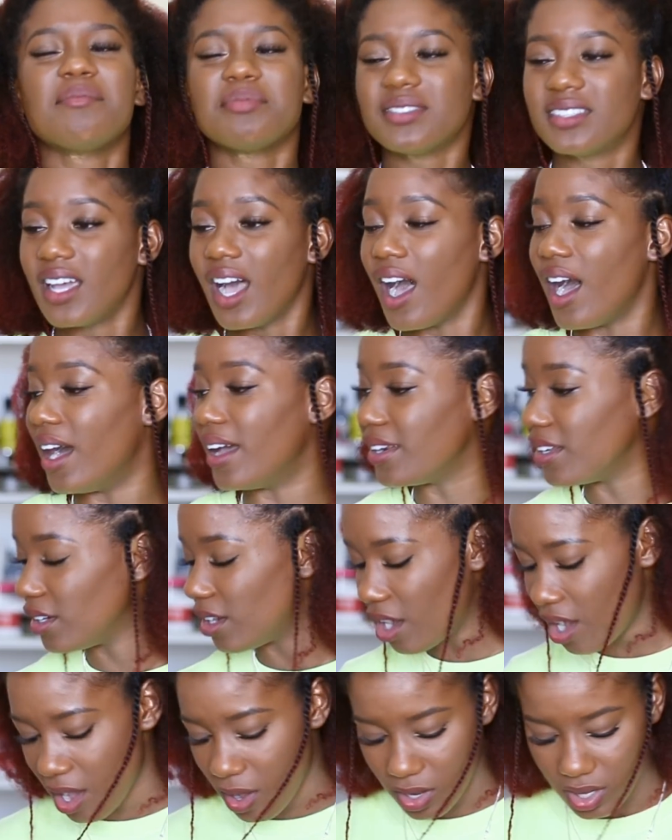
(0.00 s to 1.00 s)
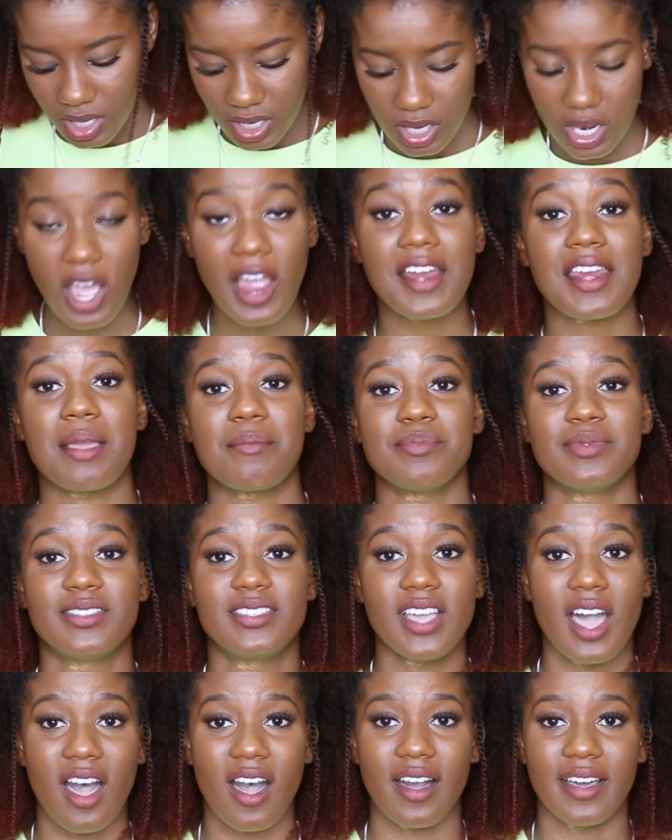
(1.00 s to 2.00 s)
I'm done. Oh Lord,
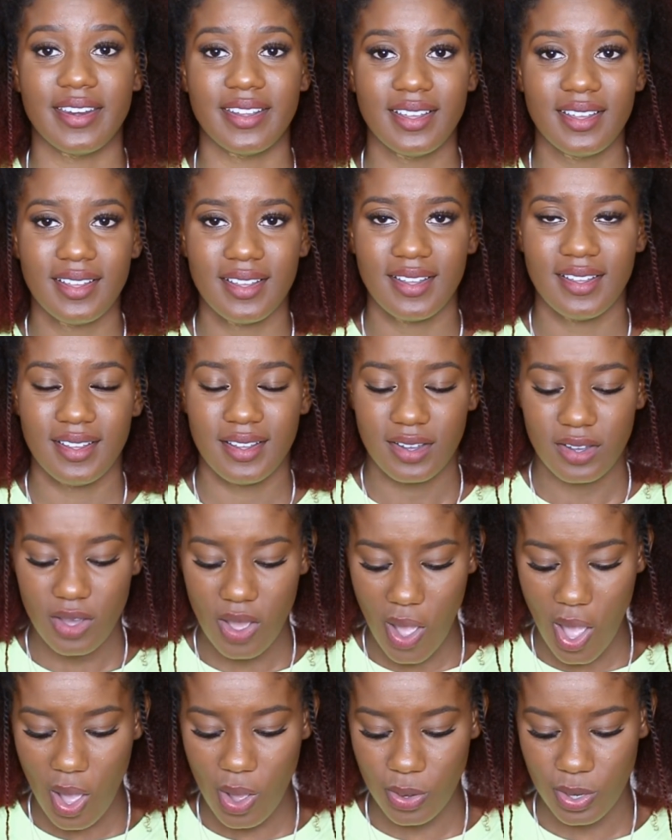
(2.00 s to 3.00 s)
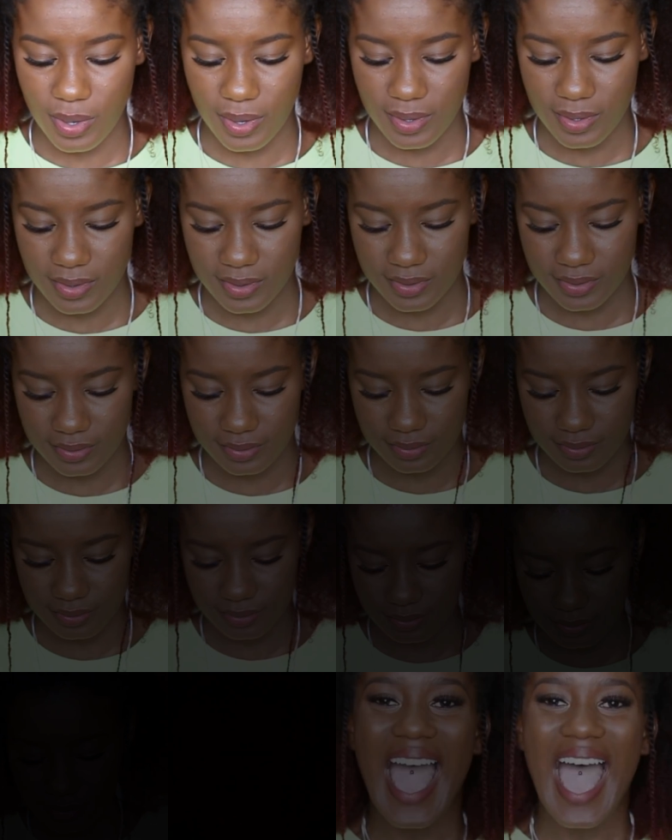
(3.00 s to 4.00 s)
I'm done. Woo!
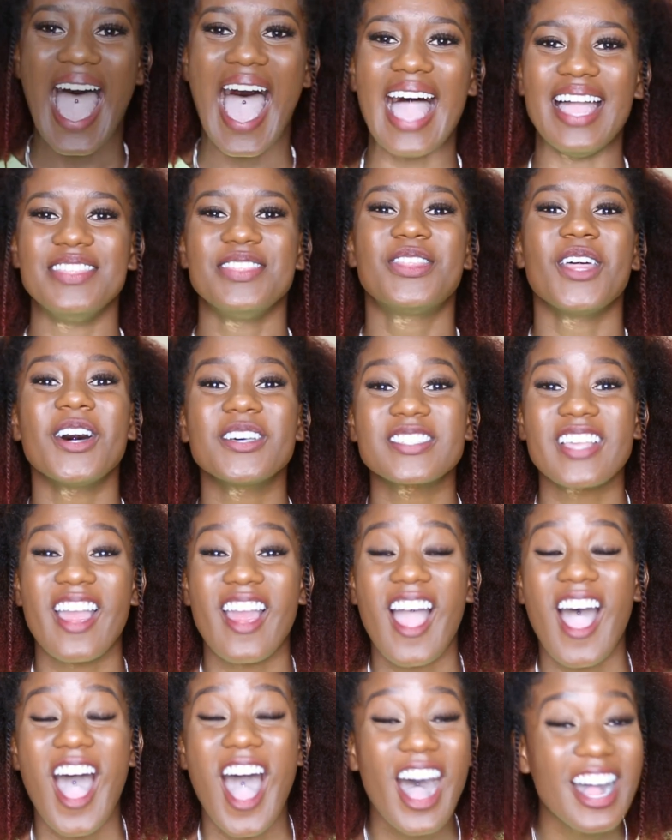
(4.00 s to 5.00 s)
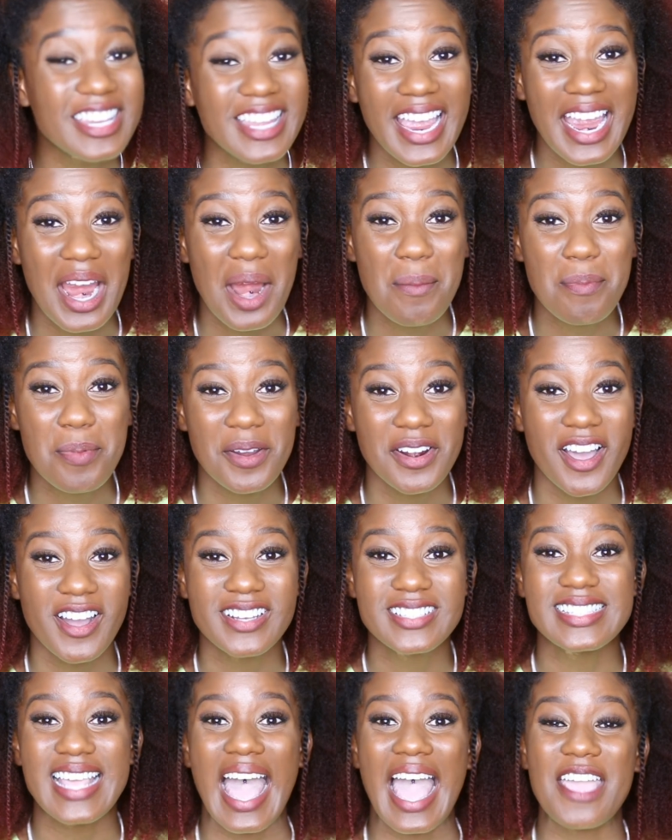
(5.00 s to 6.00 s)
And those are all the hair
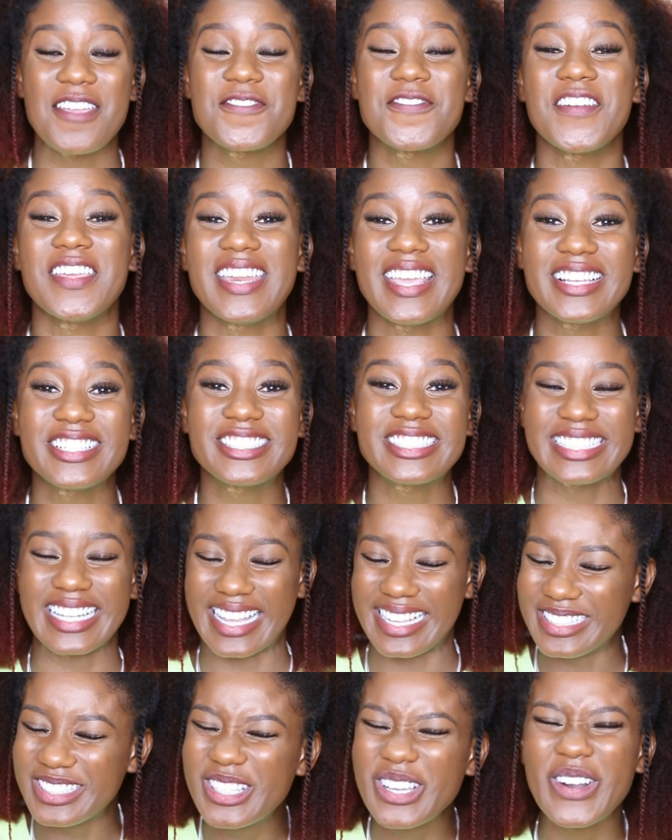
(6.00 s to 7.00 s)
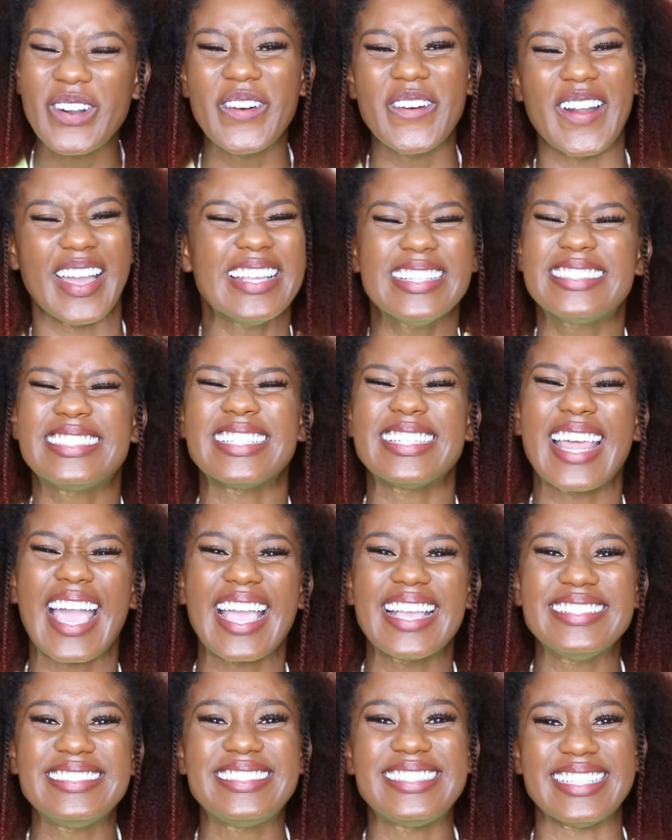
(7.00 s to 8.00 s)
products I finished in
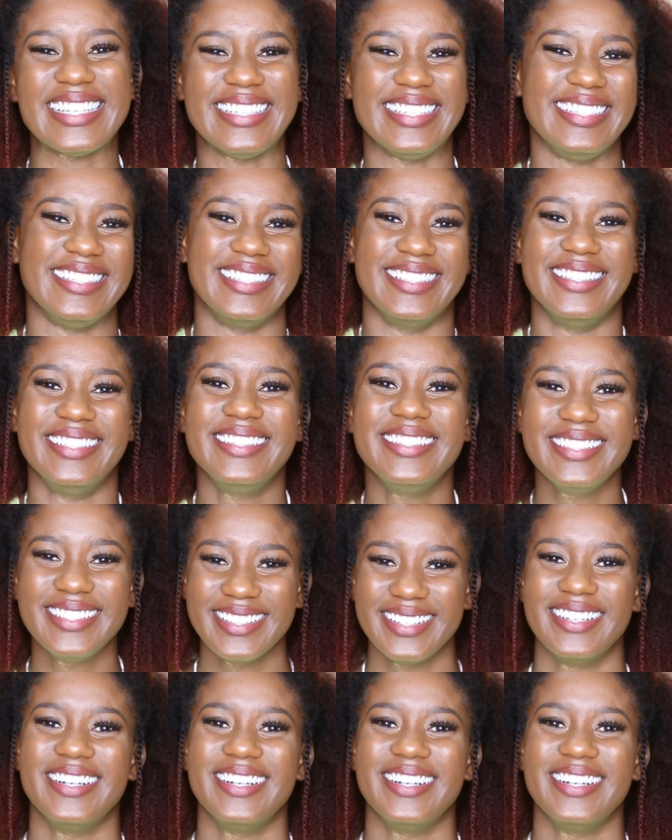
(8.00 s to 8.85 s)
2019.